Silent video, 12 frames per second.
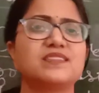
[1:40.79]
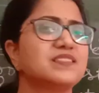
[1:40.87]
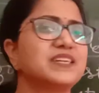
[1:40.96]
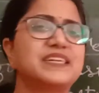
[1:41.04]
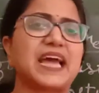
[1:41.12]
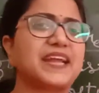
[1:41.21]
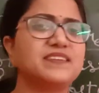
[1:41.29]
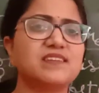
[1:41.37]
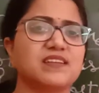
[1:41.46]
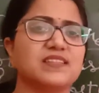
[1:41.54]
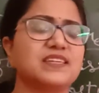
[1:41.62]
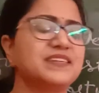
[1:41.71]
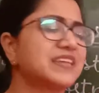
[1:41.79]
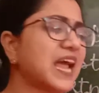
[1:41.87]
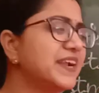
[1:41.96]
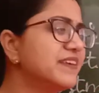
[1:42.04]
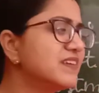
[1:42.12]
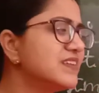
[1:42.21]
the title
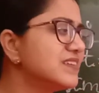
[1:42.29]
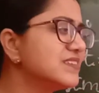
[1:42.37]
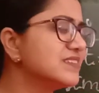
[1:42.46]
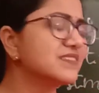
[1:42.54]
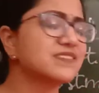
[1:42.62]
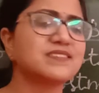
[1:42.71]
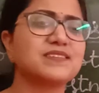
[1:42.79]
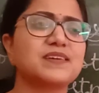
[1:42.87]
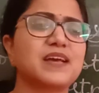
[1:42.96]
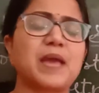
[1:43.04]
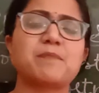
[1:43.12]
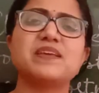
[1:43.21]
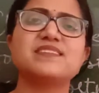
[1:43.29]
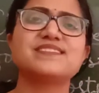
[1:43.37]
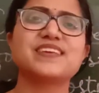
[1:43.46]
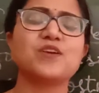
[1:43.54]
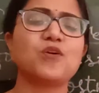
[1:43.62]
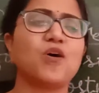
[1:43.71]
is
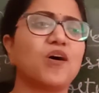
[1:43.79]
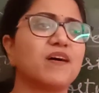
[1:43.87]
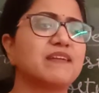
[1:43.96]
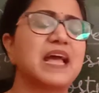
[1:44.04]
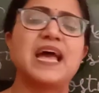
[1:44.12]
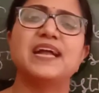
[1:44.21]
amazing or